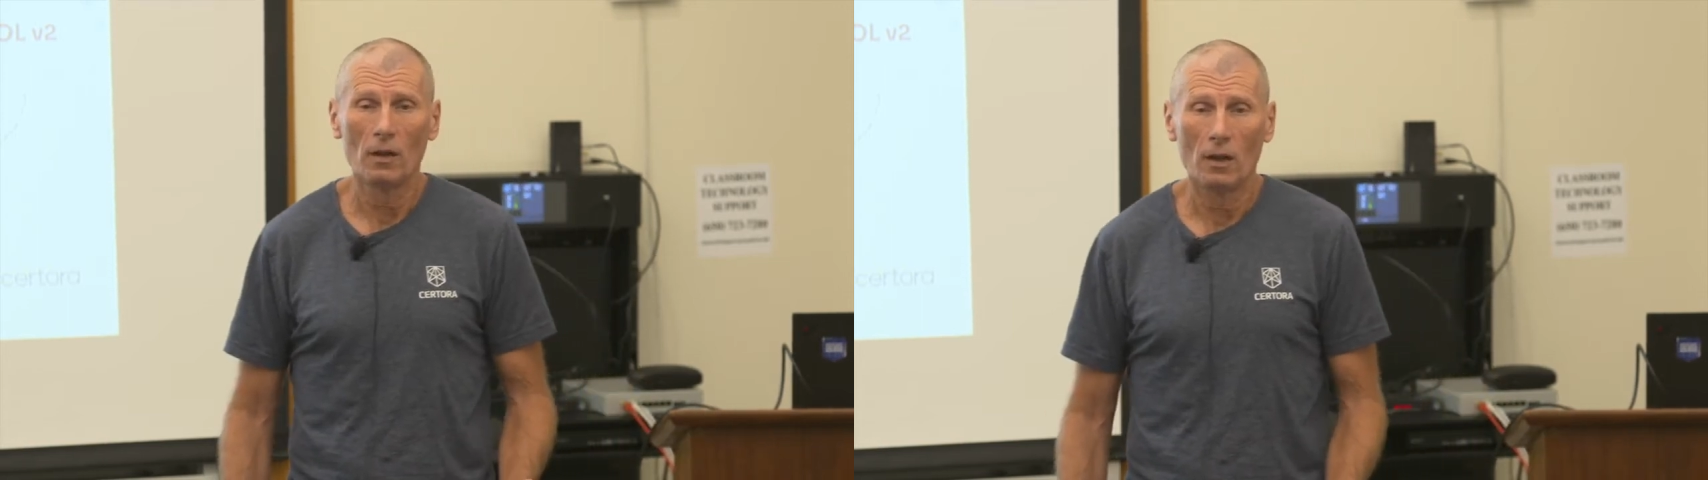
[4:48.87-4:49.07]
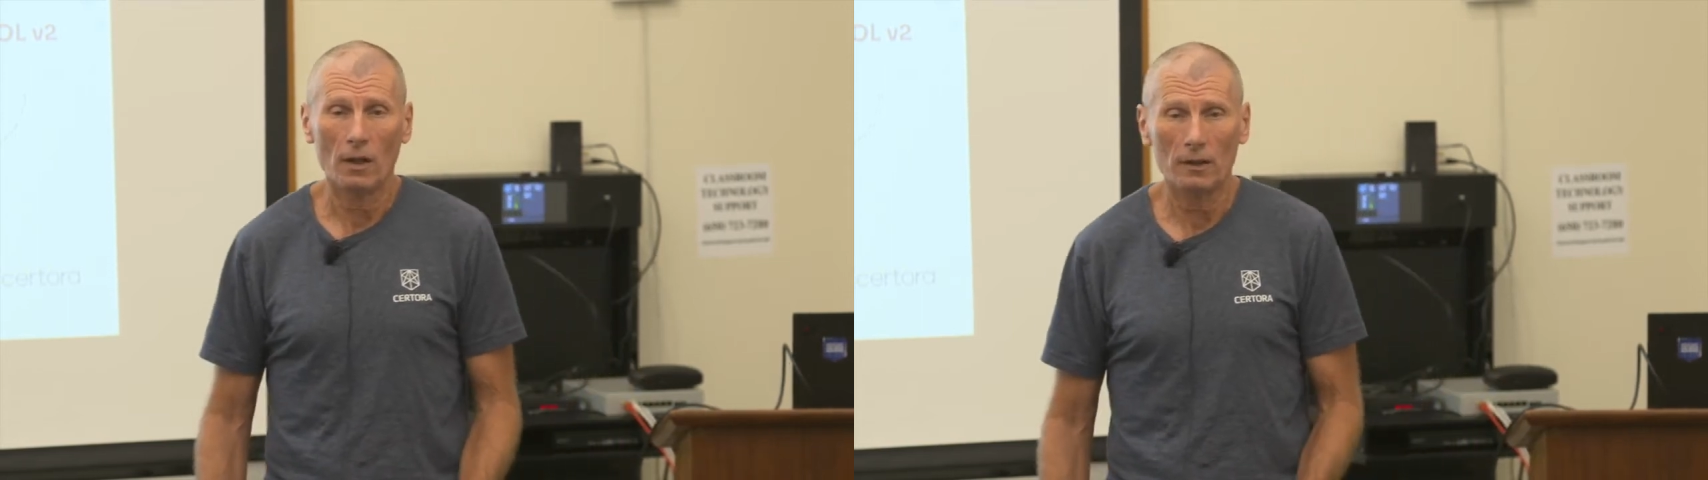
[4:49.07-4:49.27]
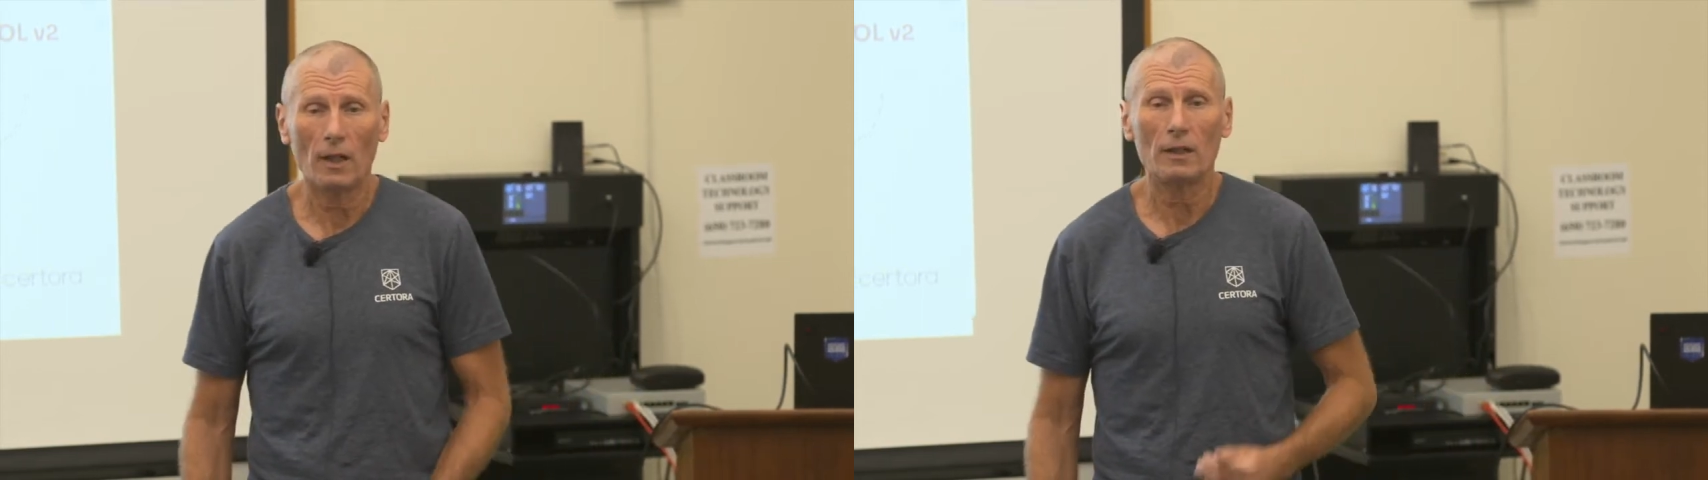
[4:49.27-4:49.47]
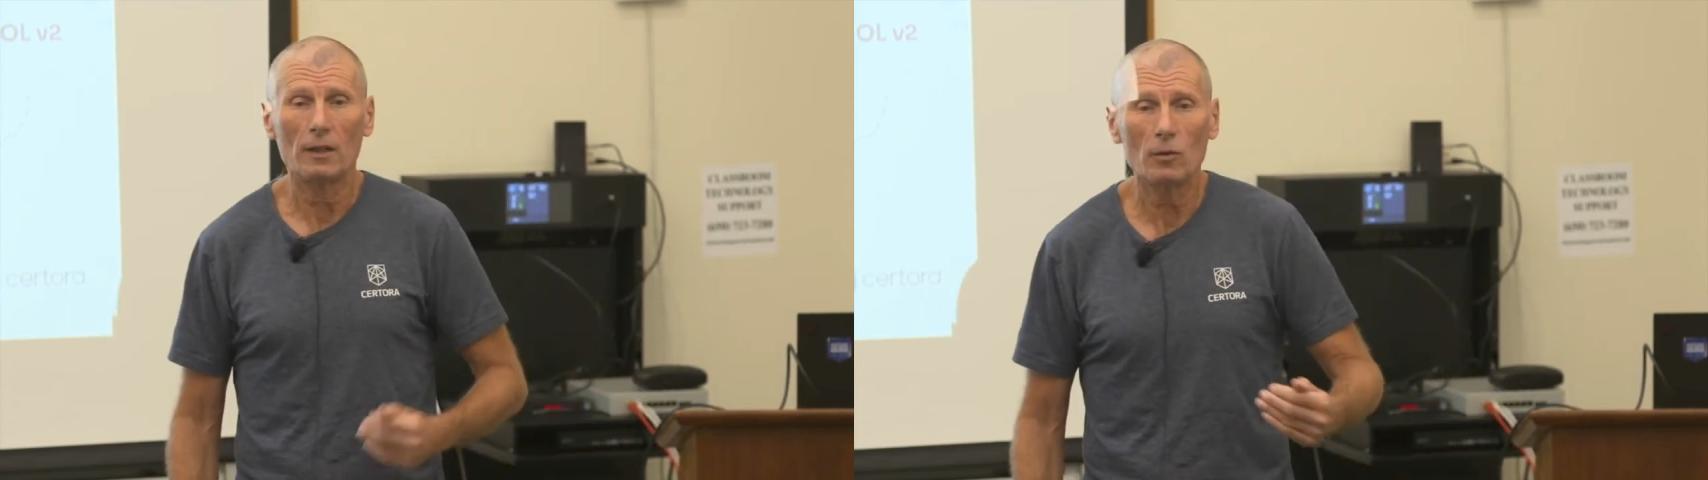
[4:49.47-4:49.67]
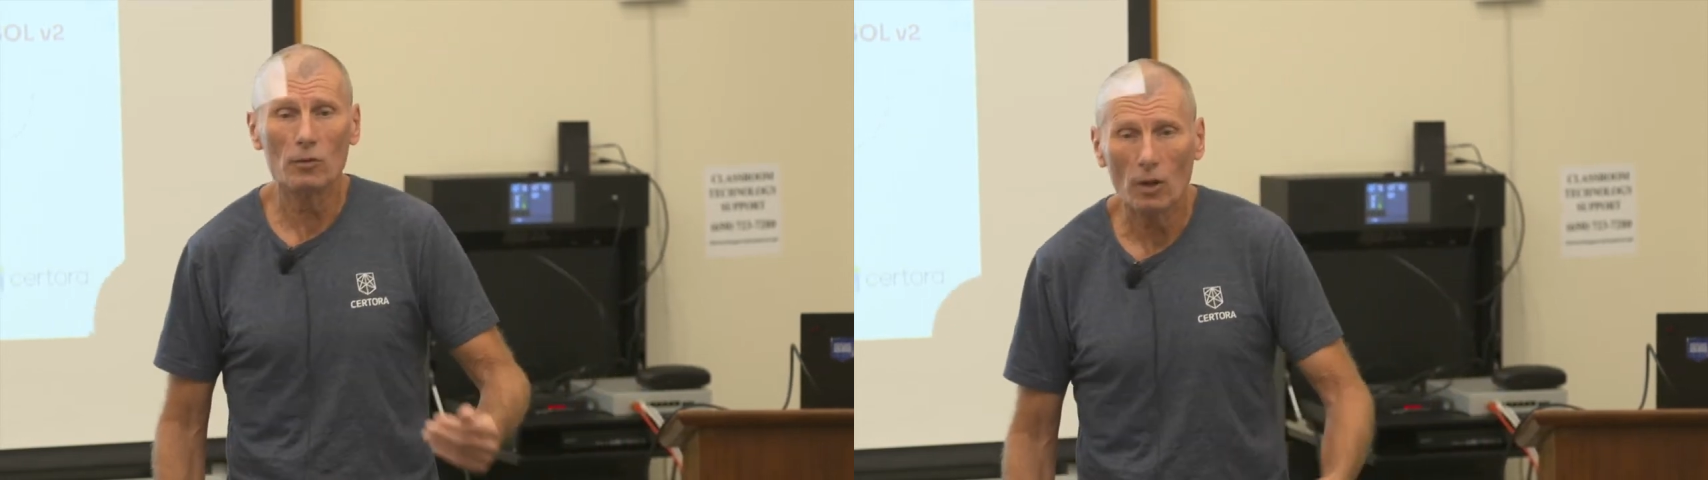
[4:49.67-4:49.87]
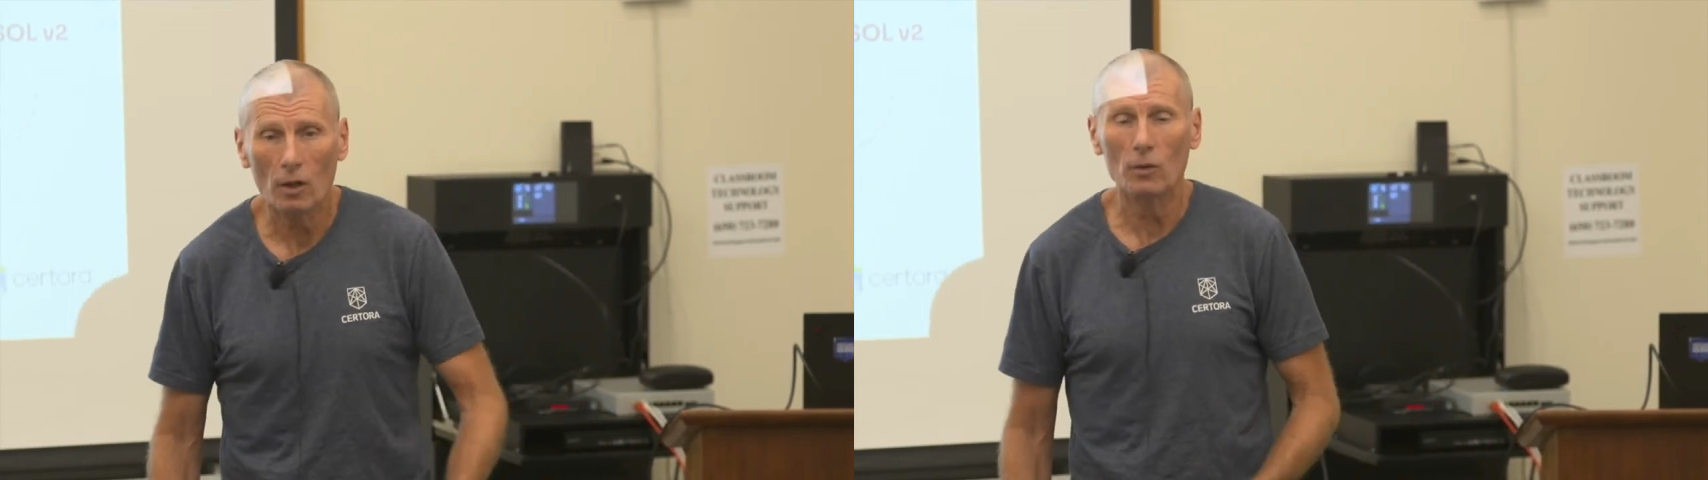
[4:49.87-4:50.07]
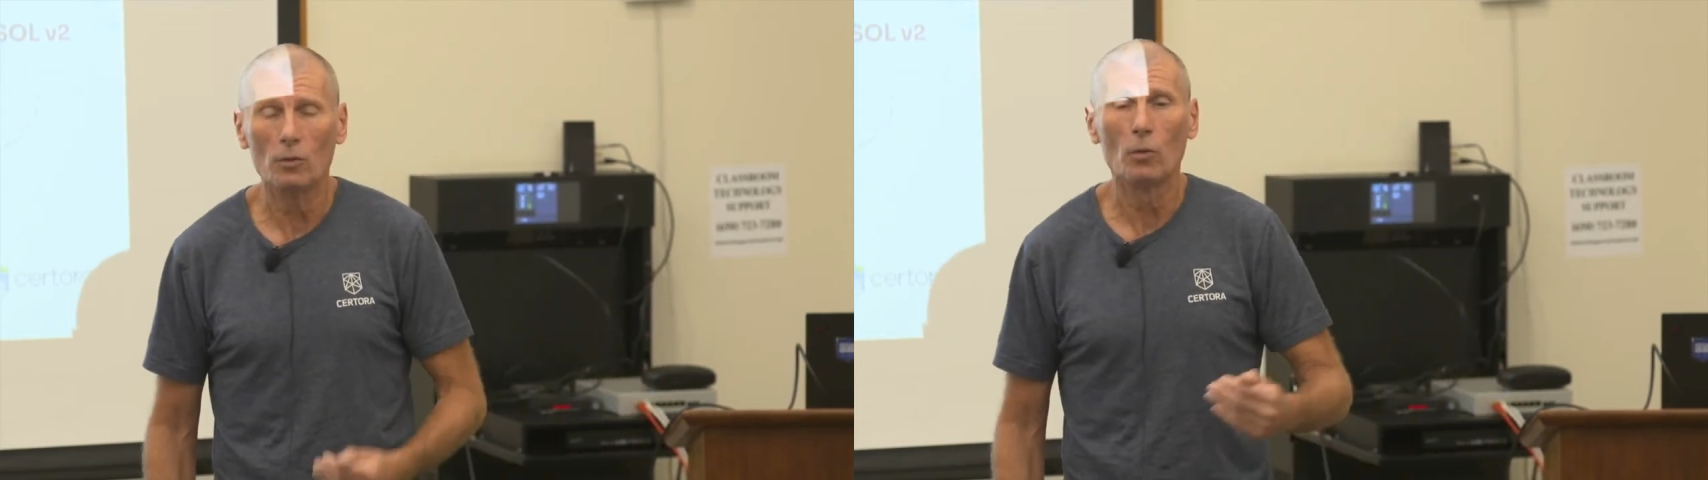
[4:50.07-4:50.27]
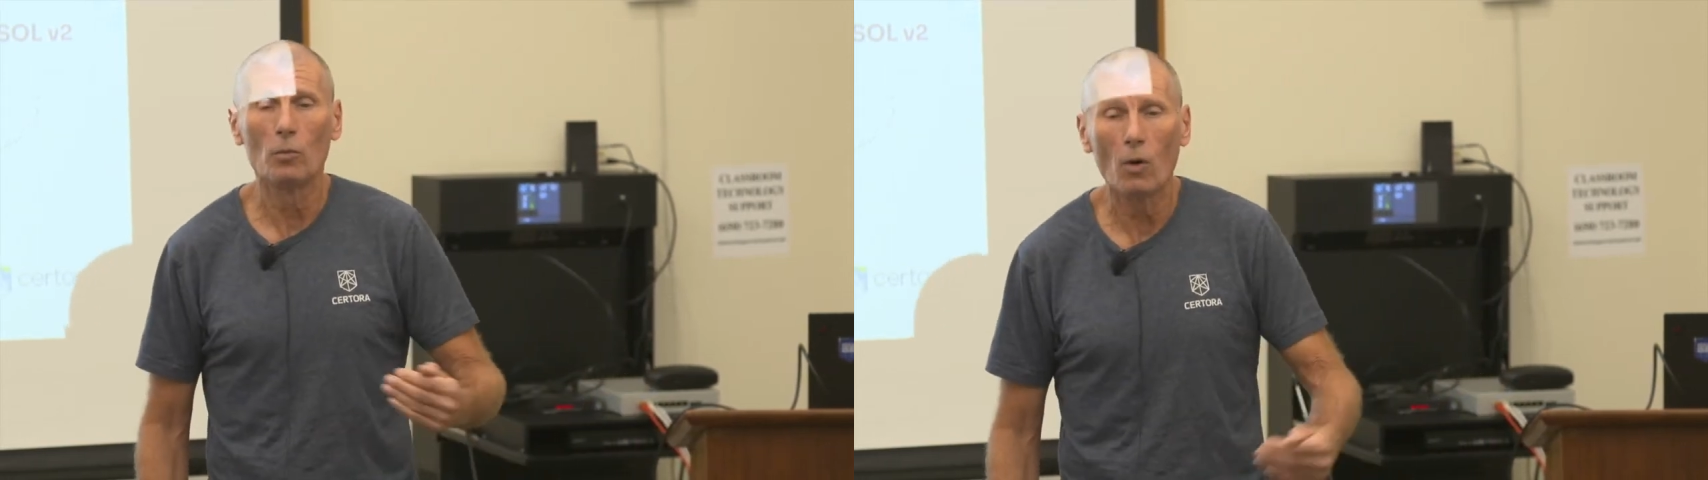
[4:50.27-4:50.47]
And the idea is, the
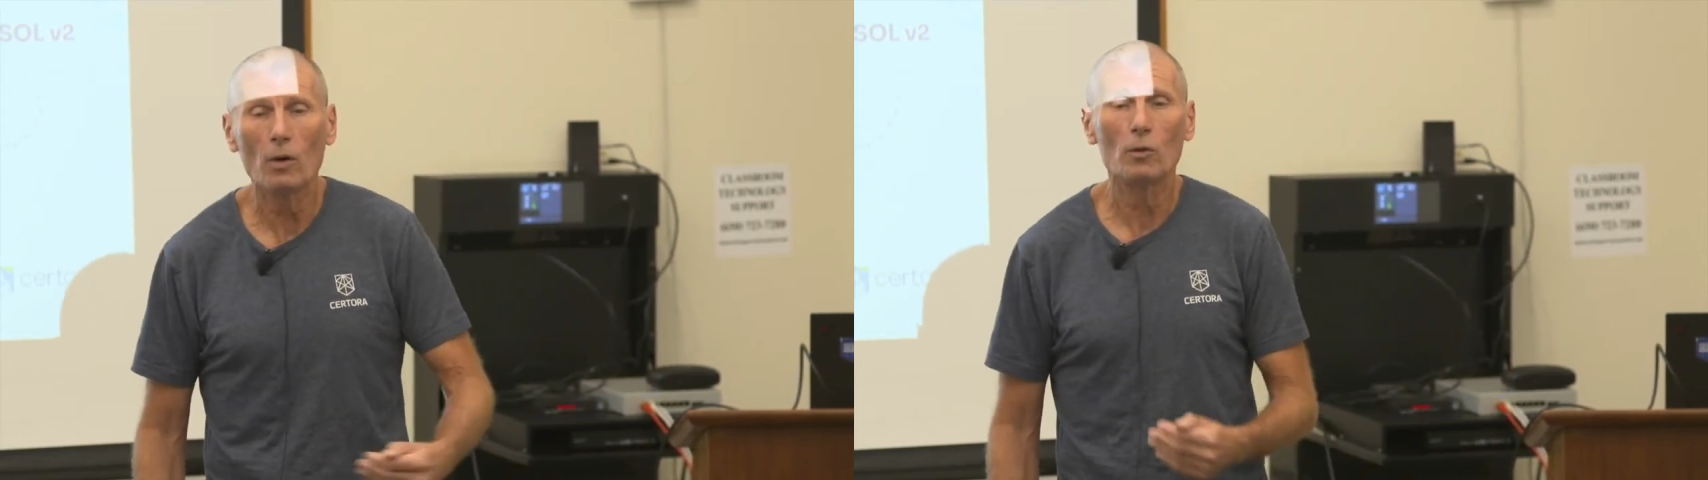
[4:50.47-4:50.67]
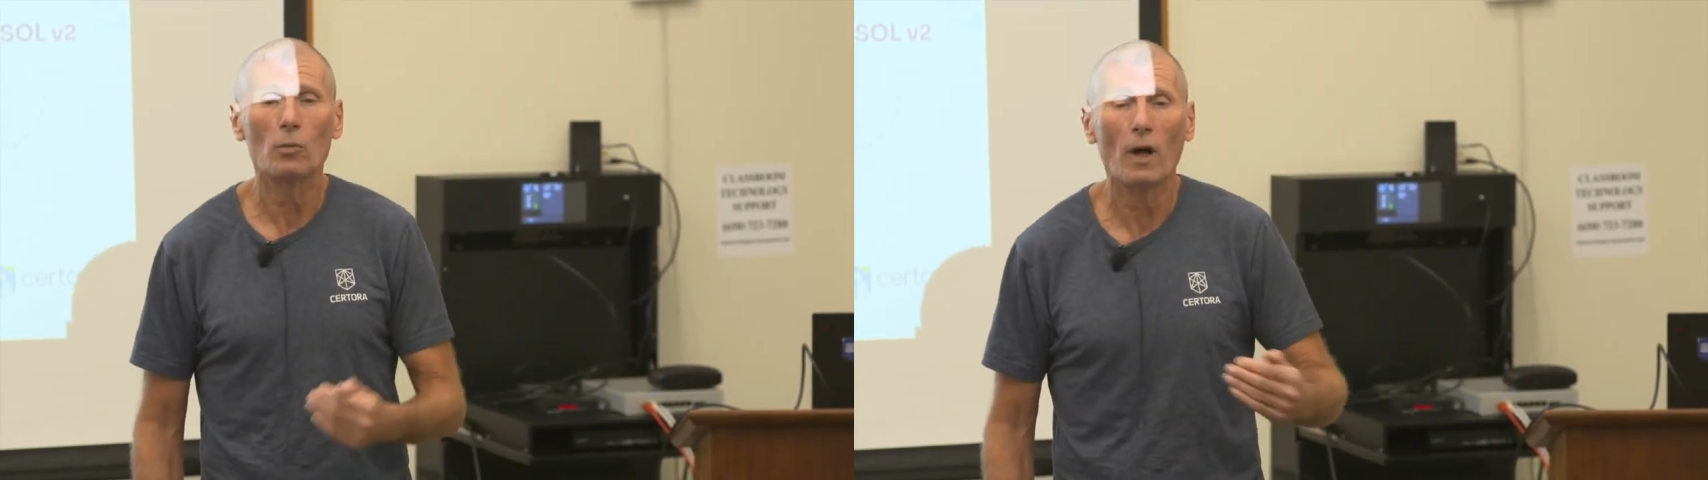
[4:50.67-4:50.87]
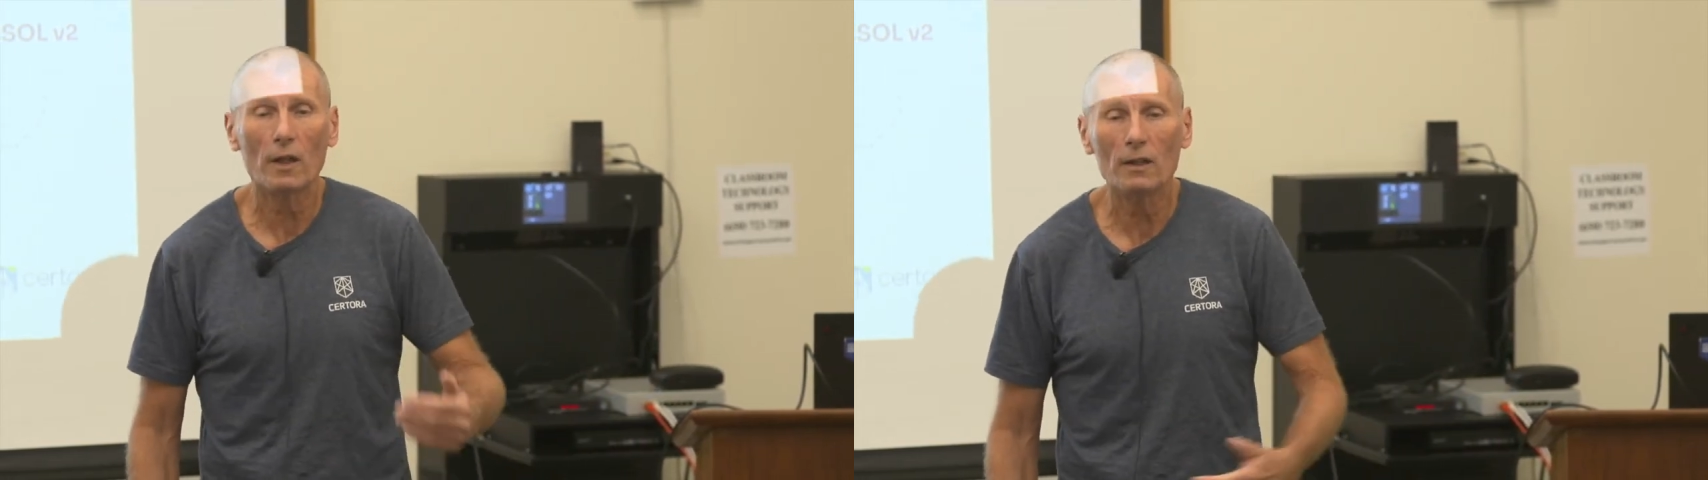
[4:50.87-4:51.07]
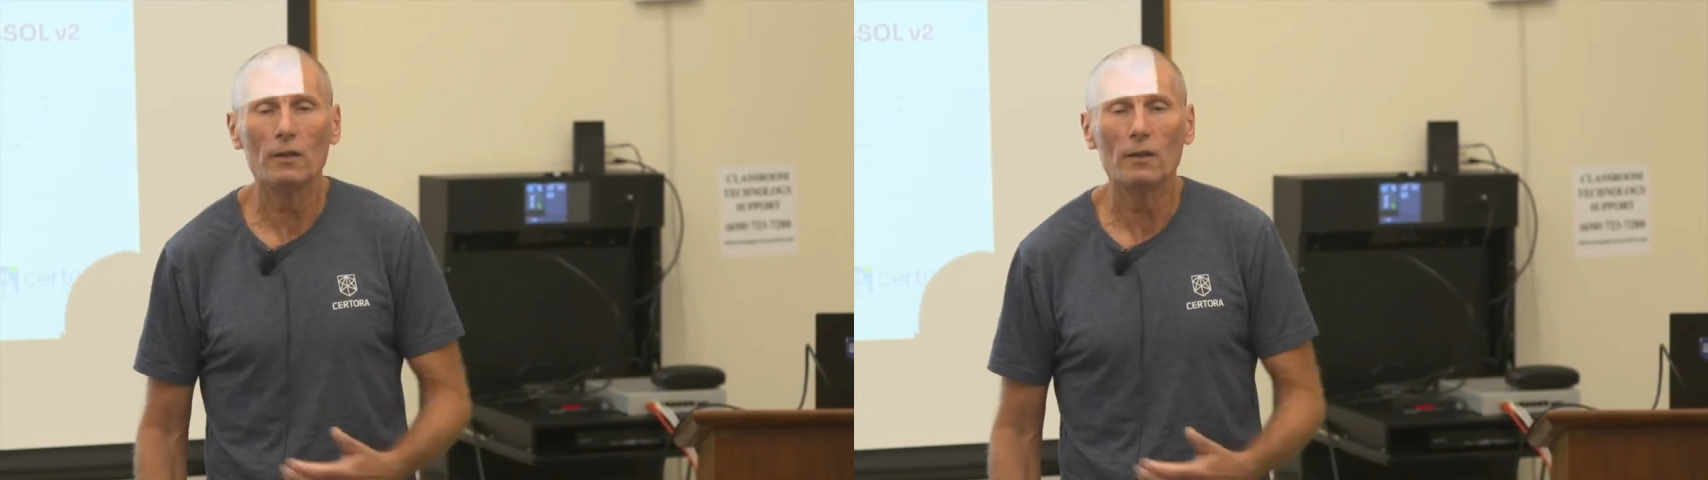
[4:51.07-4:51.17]
more you run it,